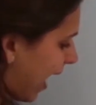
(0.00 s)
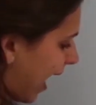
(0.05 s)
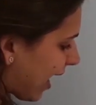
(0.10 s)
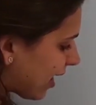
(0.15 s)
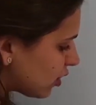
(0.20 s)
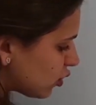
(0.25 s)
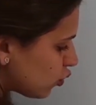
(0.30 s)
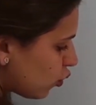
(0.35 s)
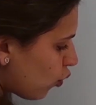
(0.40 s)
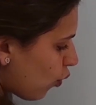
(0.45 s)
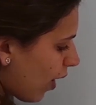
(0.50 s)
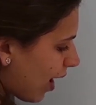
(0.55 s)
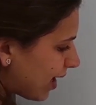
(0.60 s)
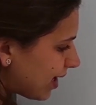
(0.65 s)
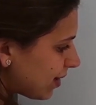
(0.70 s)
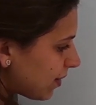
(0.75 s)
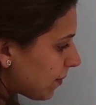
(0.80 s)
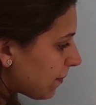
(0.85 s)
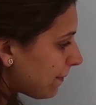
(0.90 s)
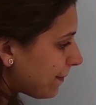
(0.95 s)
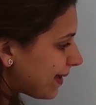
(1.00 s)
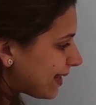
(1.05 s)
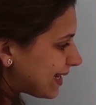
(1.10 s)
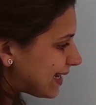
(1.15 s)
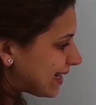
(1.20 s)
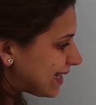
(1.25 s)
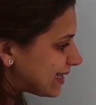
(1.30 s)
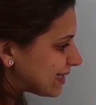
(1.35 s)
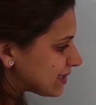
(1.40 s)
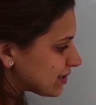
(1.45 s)
And 1
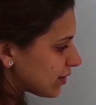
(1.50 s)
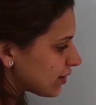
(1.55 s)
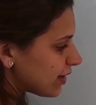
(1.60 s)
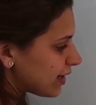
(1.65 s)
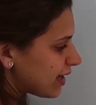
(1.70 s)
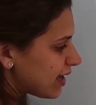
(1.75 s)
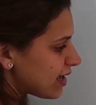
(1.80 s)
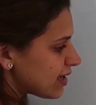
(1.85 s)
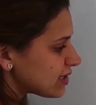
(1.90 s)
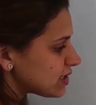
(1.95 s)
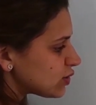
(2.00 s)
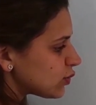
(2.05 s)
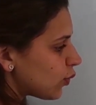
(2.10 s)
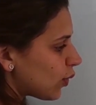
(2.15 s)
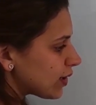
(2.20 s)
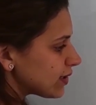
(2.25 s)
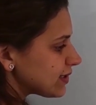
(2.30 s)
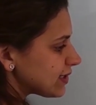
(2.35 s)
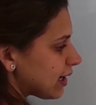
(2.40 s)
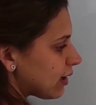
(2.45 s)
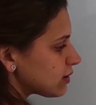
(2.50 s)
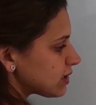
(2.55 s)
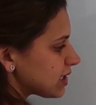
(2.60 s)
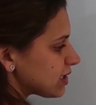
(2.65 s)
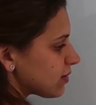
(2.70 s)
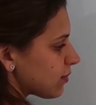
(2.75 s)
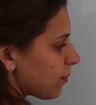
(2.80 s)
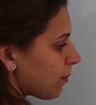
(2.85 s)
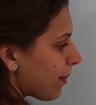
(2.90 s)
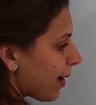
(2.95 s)
milliliter is
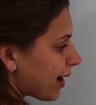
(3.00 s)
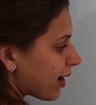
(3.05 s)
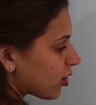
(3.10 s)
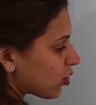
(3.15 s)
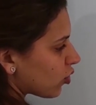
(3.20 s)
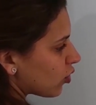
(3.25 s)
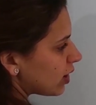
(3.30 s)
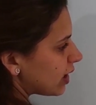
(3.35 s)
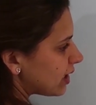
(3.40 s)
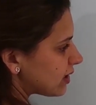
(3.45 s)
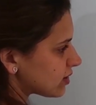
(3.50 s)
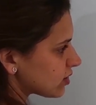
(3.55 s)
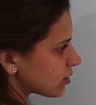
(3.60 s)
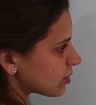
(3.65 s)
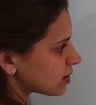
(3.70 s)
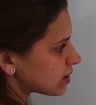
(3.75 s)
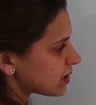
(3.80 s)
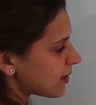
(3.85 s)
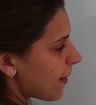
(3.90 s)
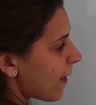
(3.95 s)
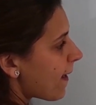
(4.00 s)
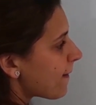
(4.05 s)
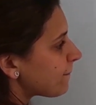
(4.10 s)
1000 microliters.